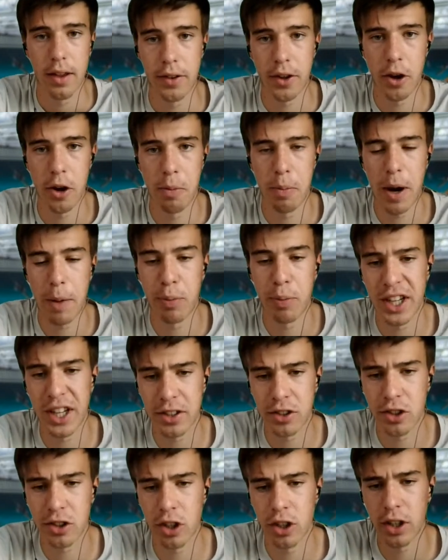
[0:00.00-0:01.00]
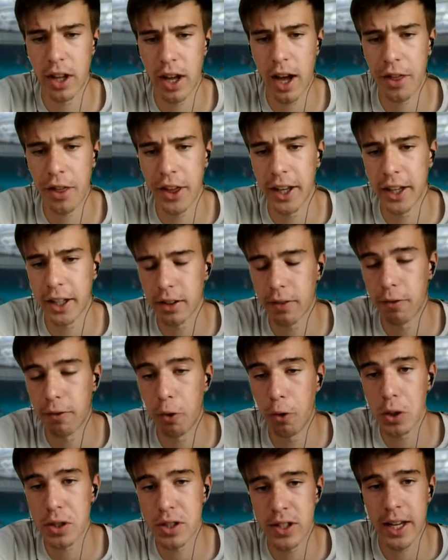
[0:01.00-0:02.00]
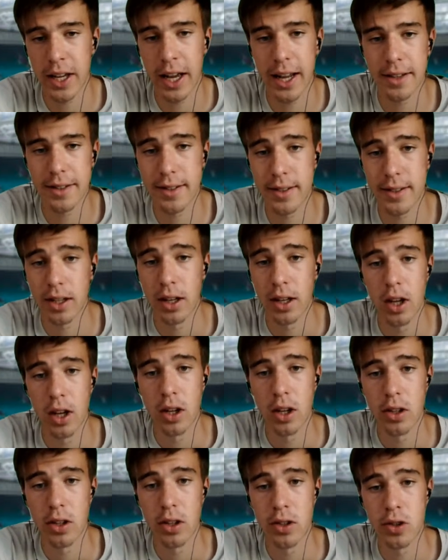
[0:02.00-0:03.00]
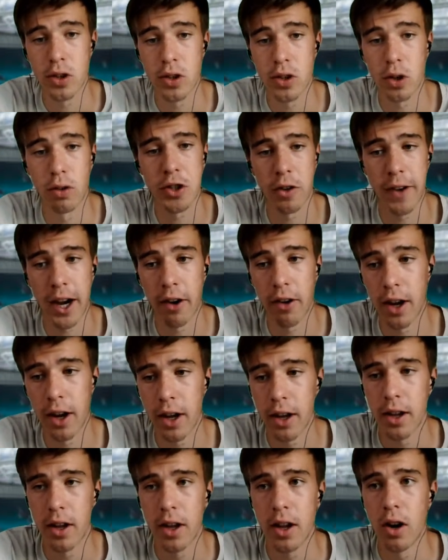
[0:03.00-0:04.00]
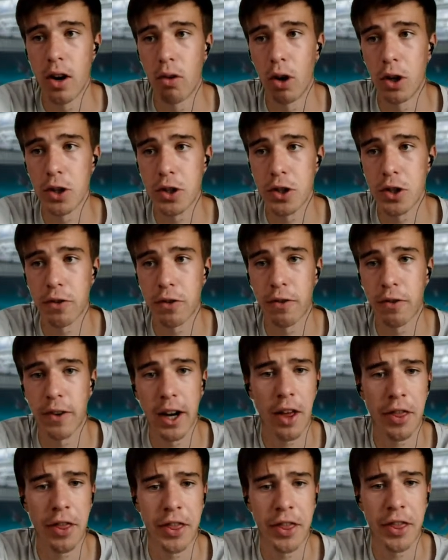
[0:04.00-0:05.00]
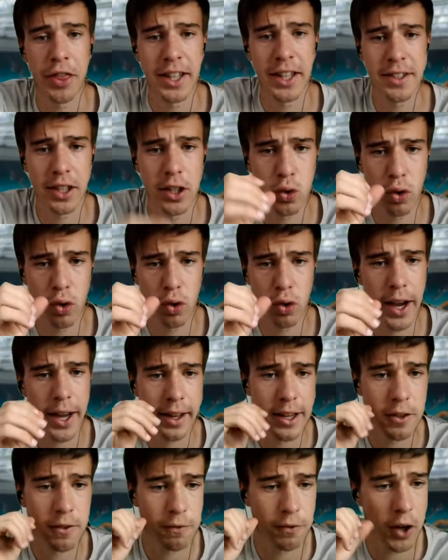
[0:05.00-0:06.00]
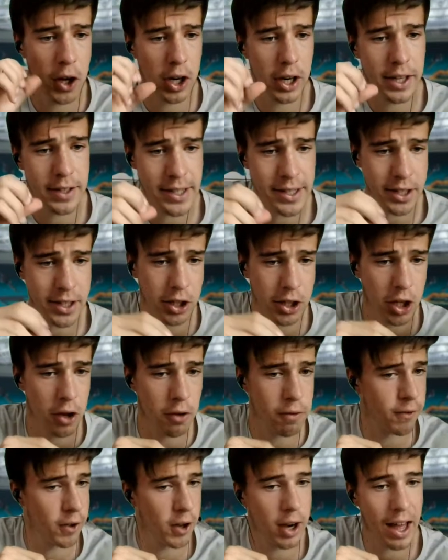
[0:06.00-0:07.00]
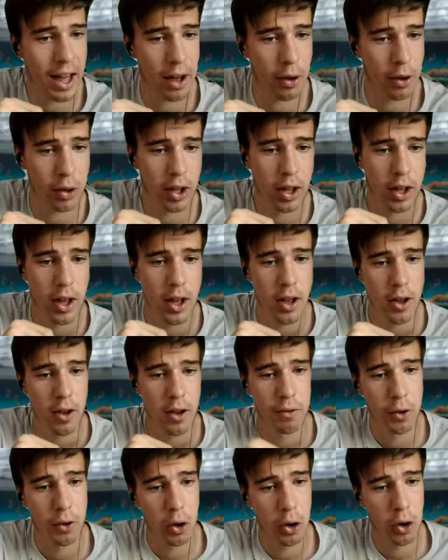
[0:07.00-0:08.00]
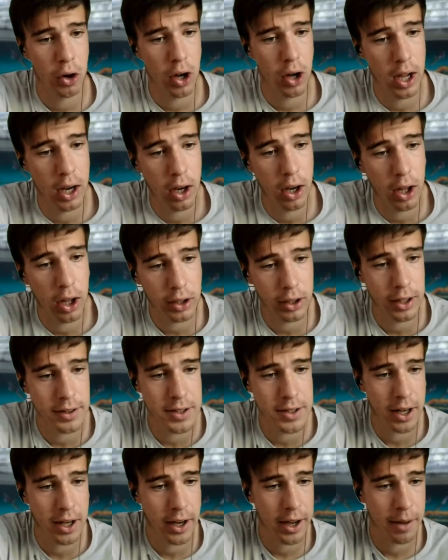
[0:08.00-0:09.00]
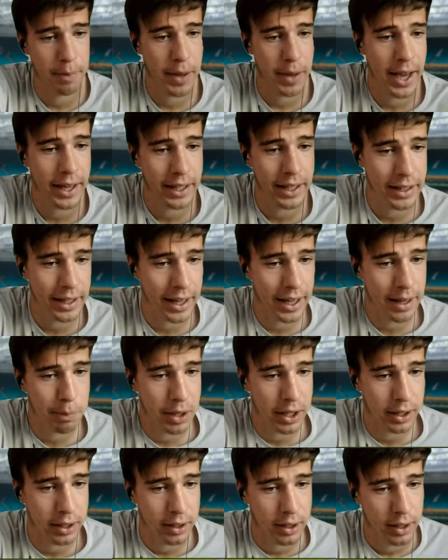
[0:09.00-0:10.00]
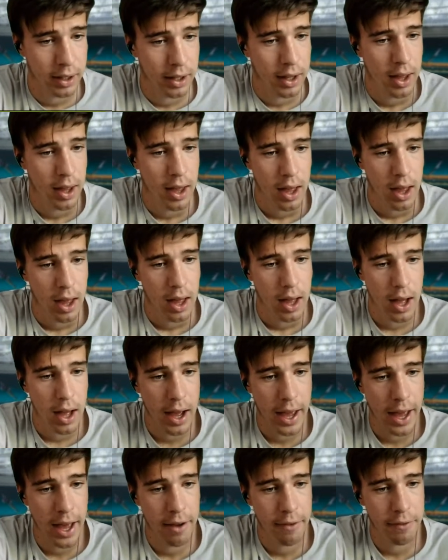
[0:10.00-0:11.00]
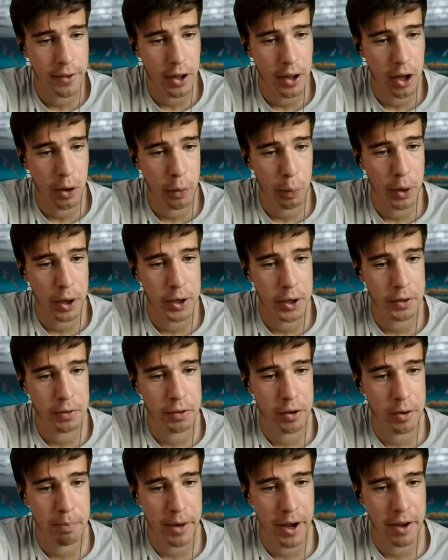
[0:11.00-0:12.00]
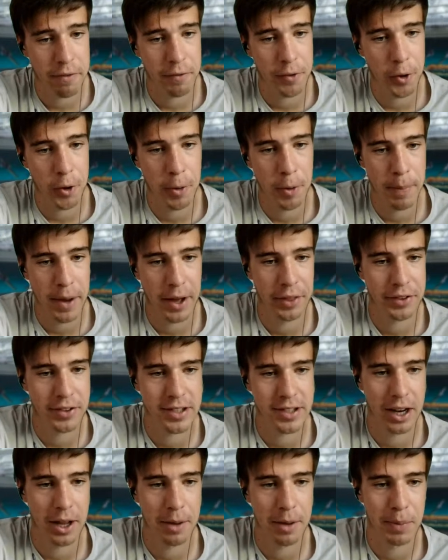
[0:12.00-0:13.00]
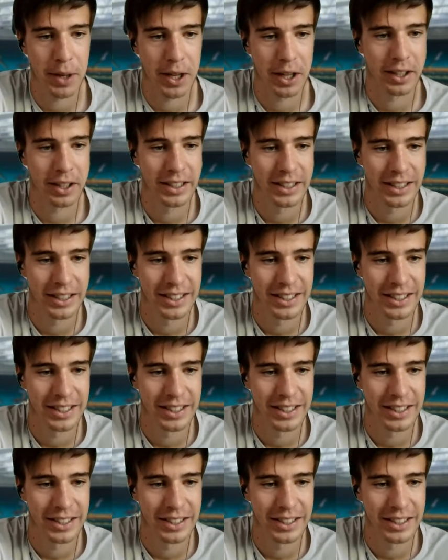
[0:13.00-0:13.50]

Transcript: So my prediction, I think 4 sets to Roger Federer. Roger Federer, I think, is going to try his fullest. He's going to go full out for a long, long time. Eggy Gaming, I have awoke from my 4-month slumber.